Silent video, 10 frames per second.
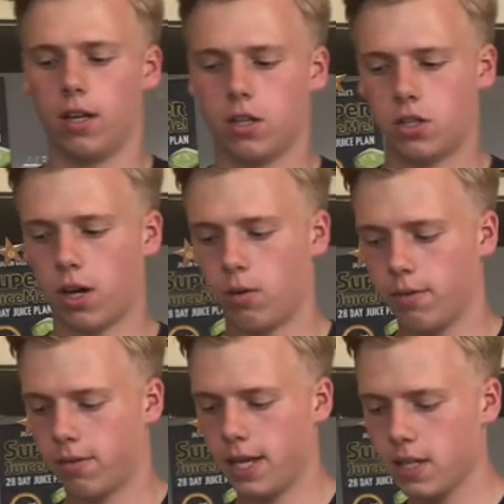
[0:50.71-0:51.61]

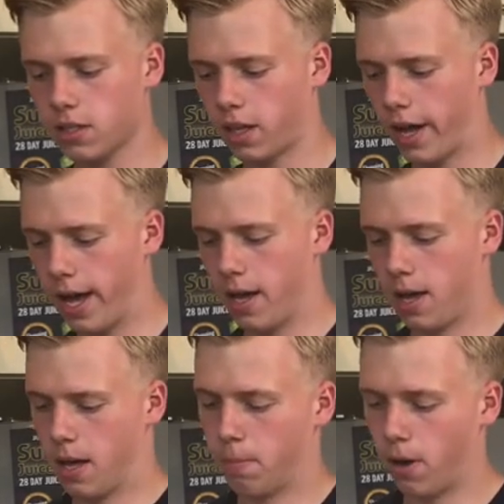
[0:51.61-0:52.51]
So things like
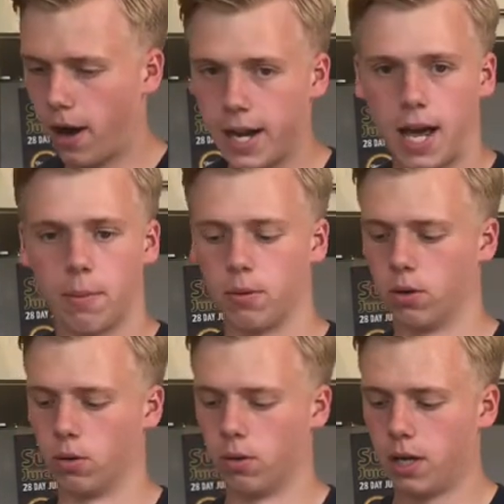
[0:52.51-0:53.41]

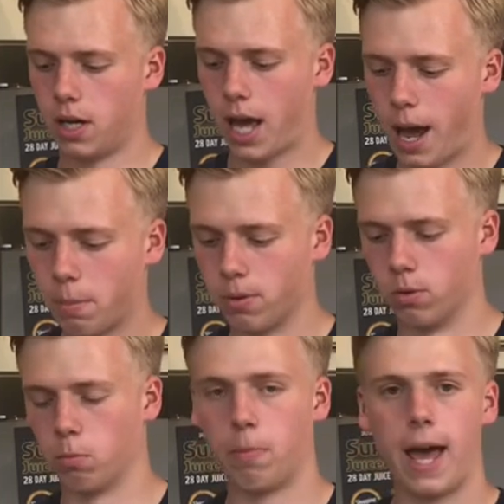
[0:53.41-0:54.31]
pineapple,
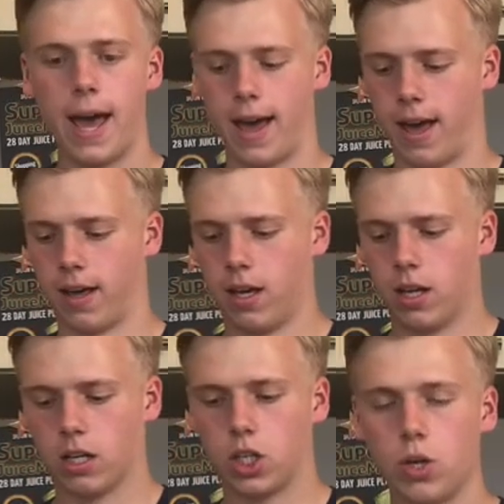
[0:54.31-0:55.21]
apple, pear,
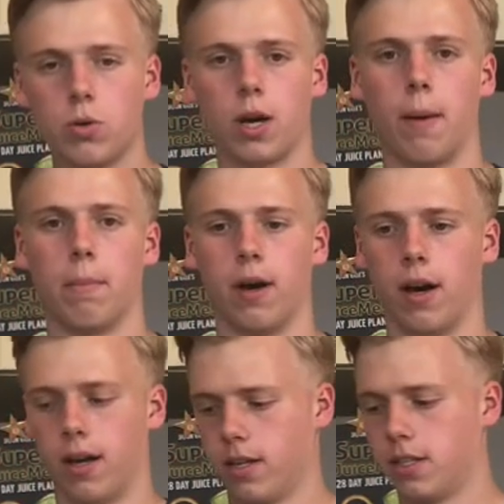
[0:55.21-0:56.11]

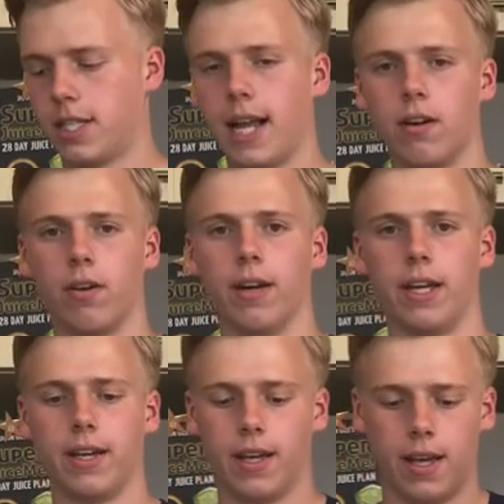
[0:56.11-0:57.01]
cucumber, celery,